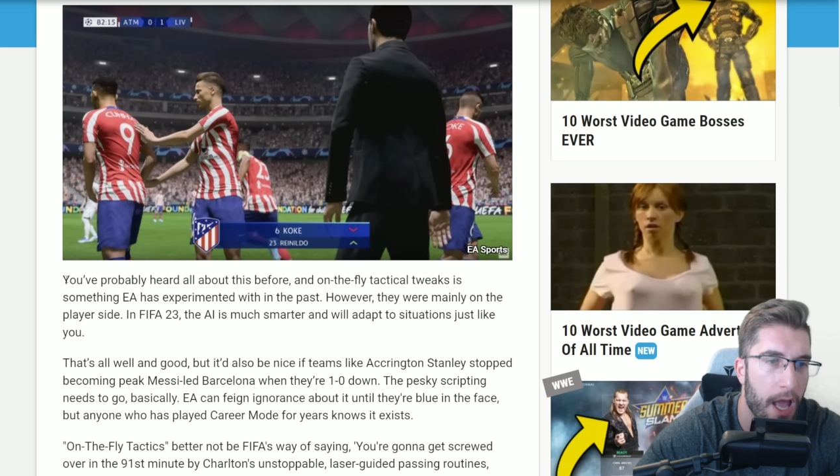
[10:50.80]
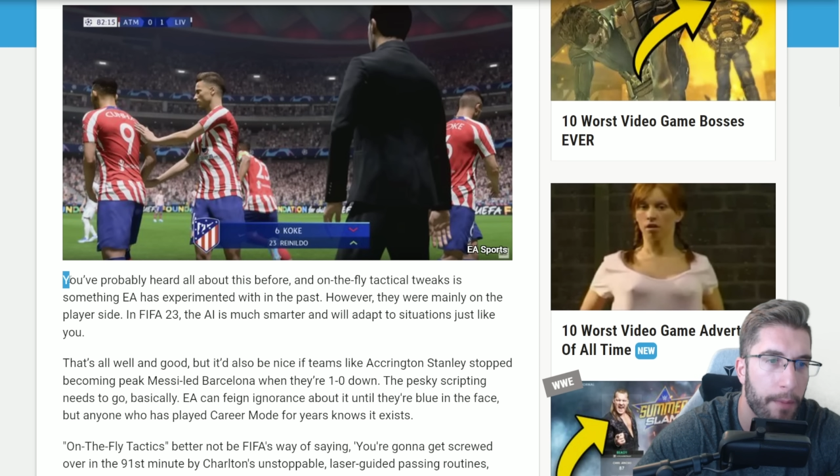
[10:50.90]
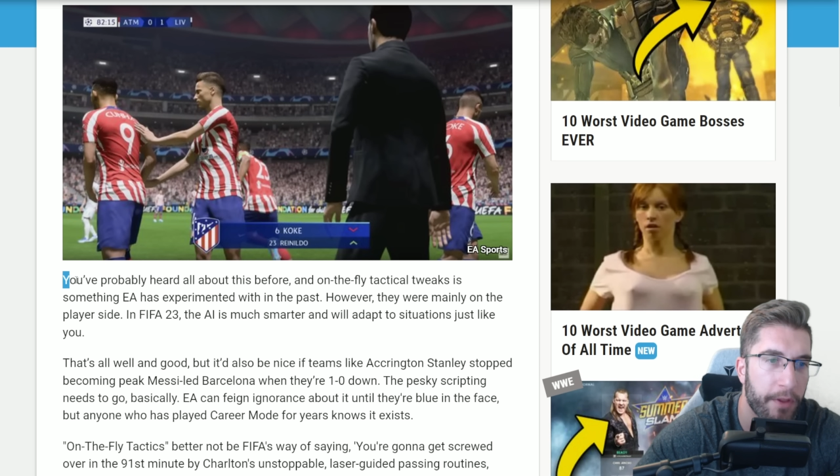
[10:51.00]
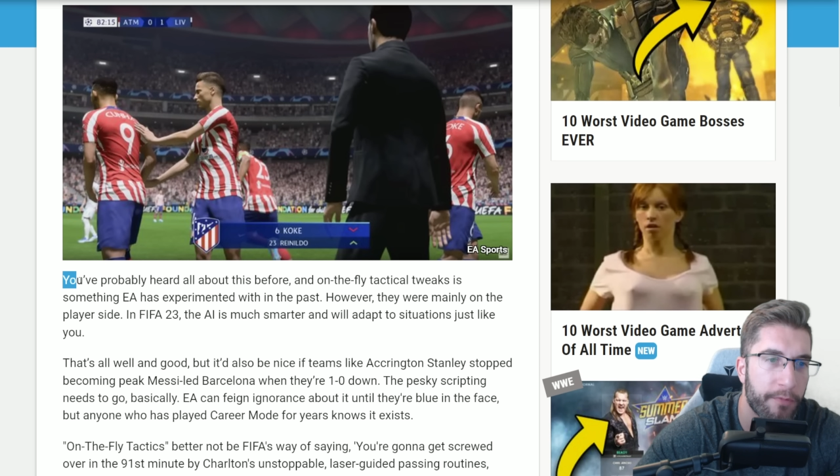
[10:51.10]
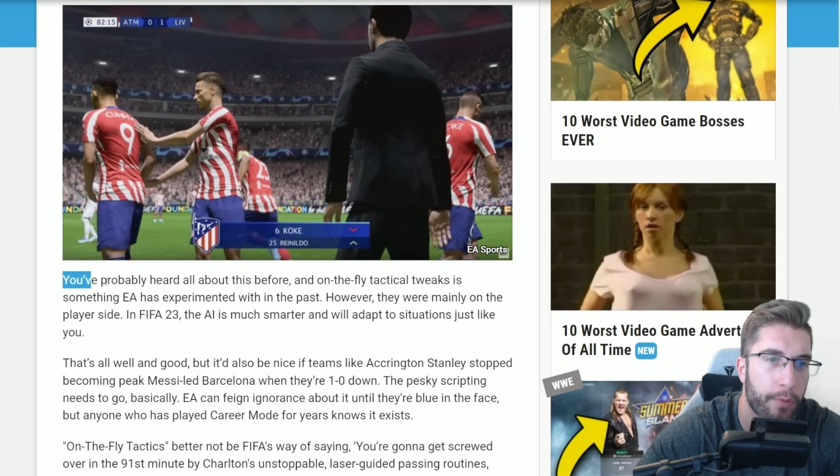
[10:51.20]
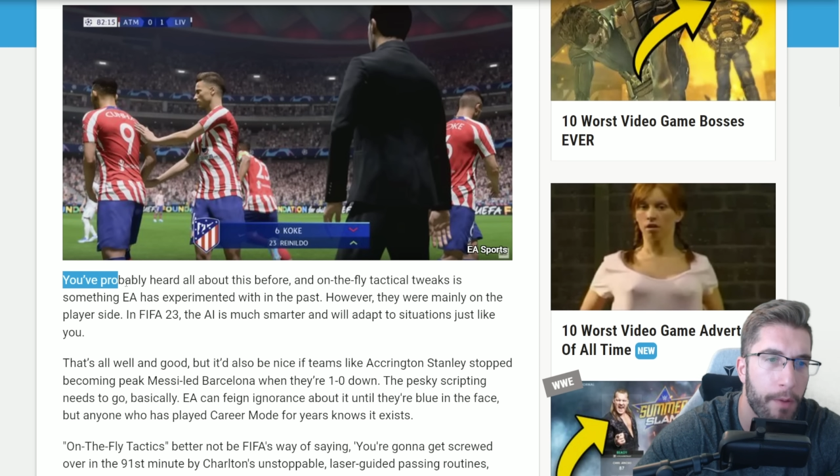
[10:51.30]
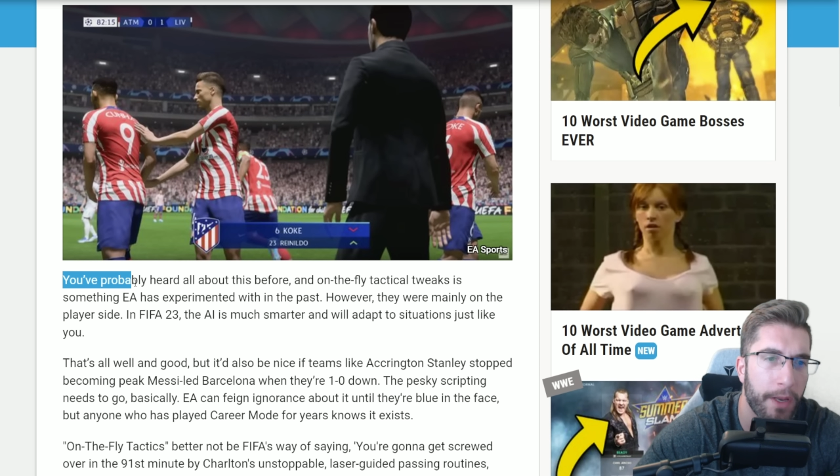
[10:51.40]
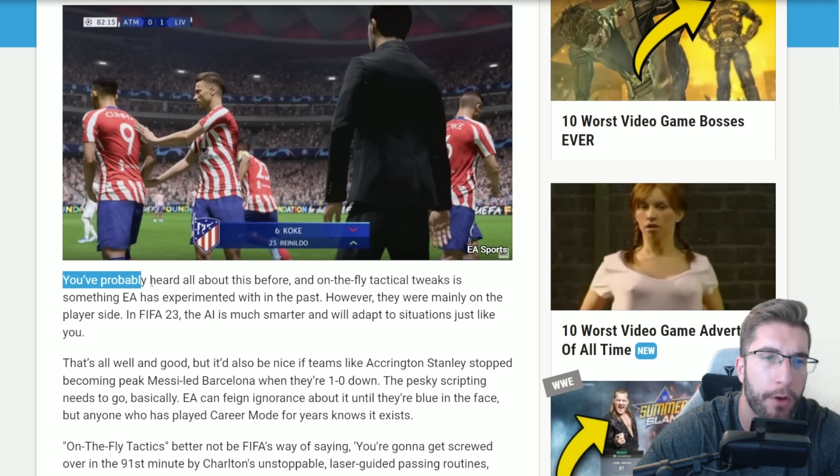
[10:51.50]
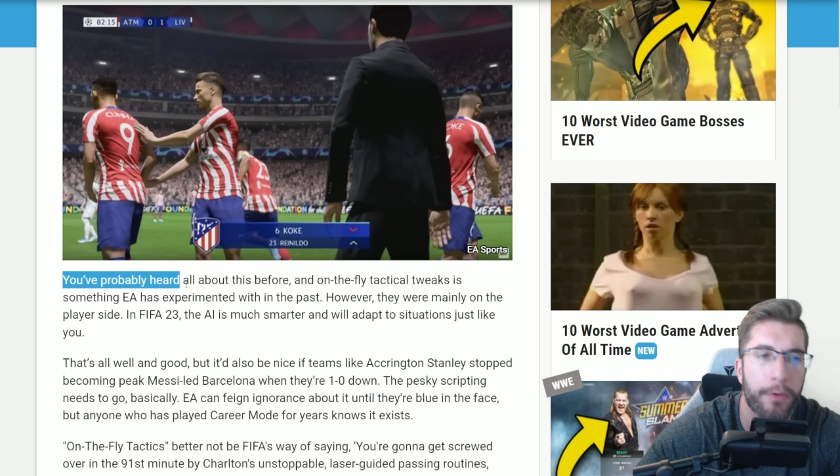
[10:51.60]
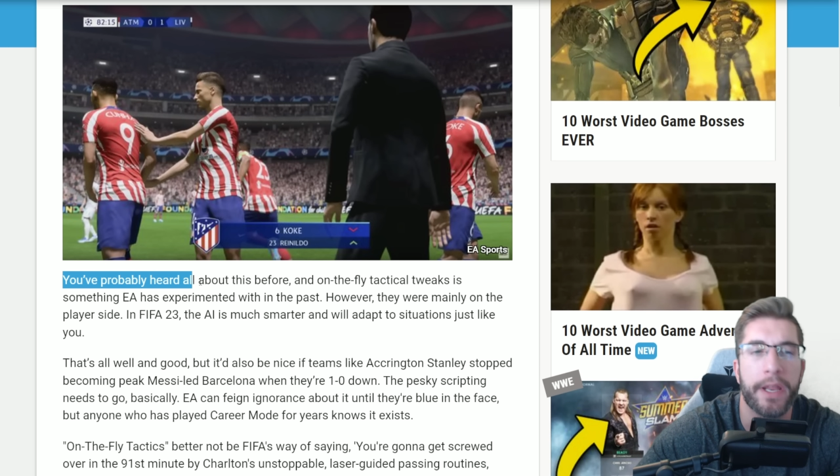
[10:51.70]
You've
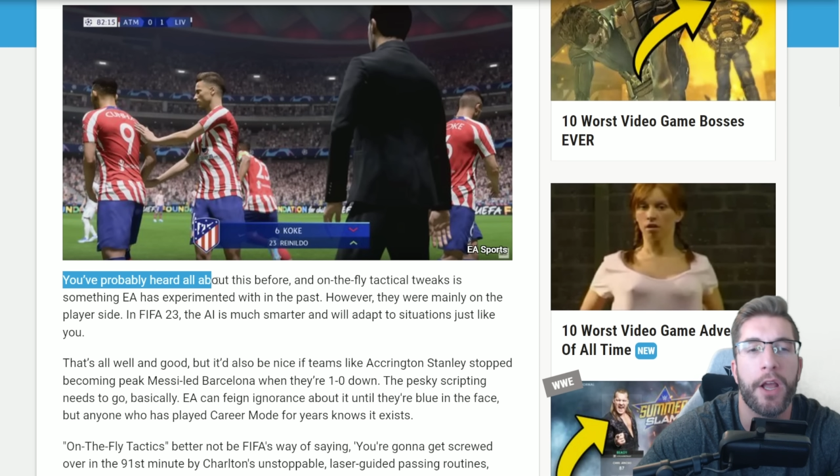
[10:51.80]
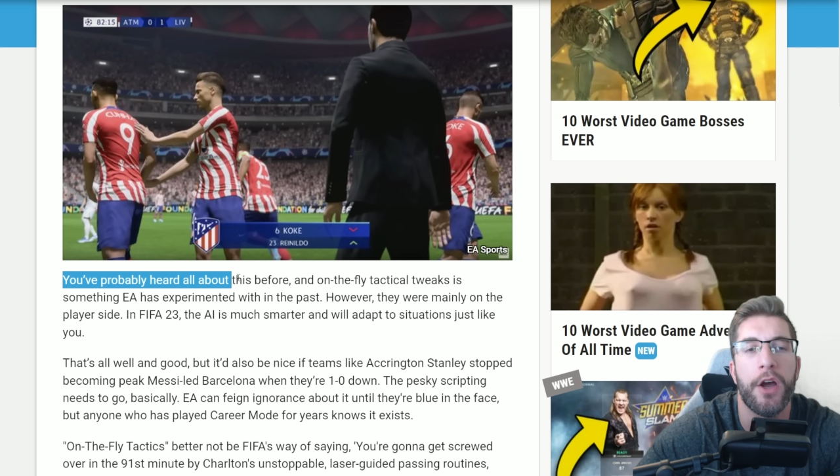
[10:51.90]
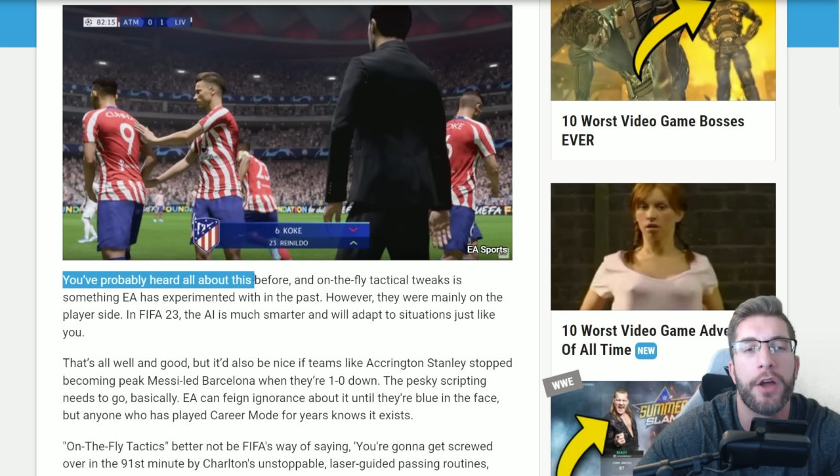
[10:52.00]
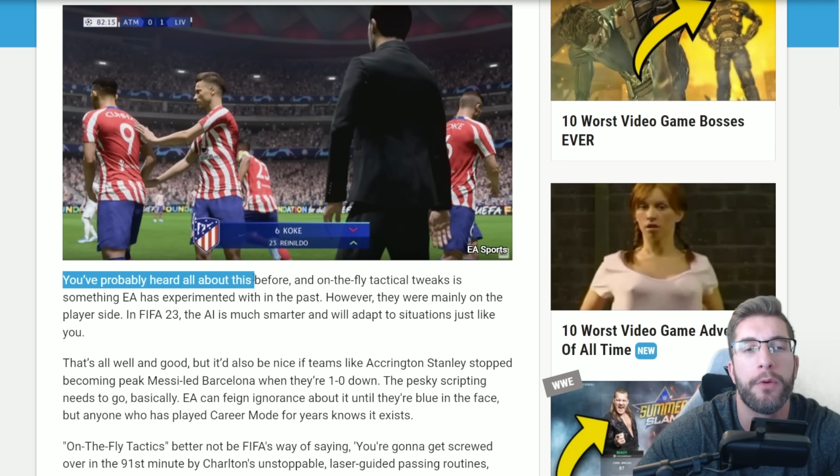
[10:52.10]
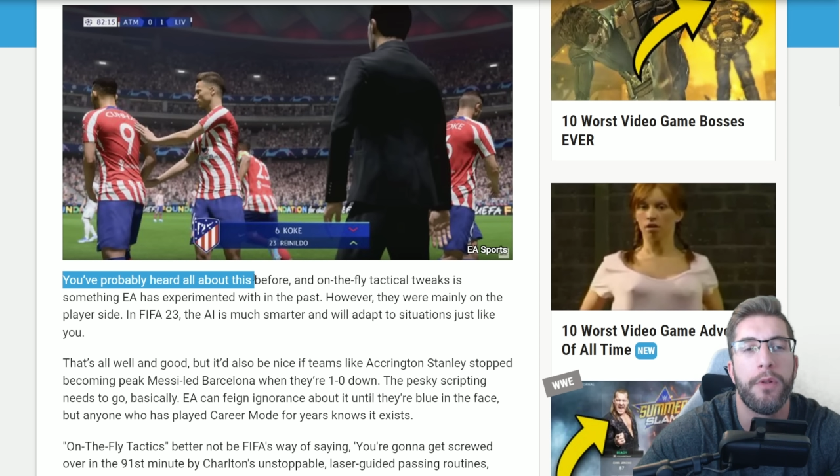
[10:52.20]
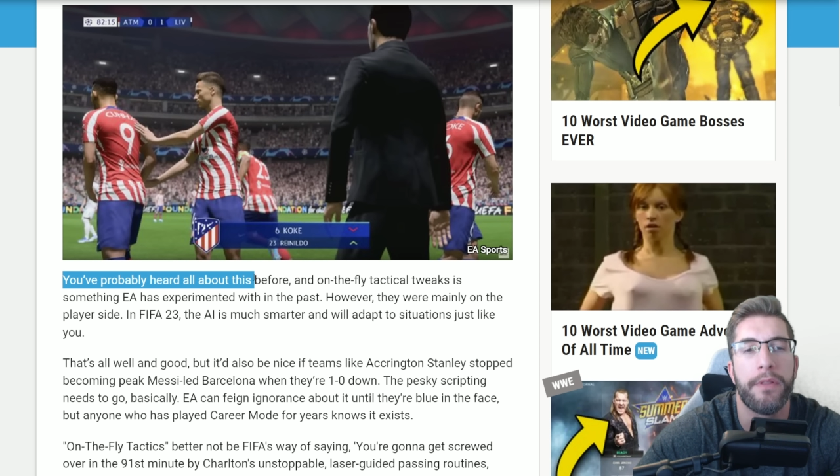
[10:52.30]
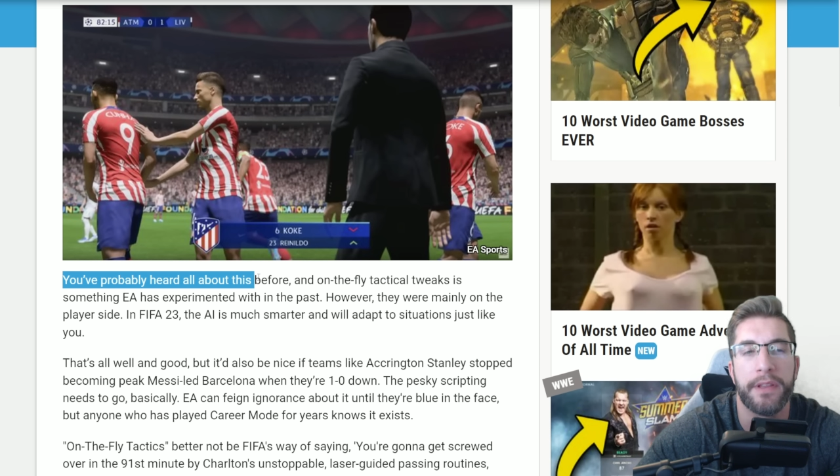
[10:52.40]
probably already heard all of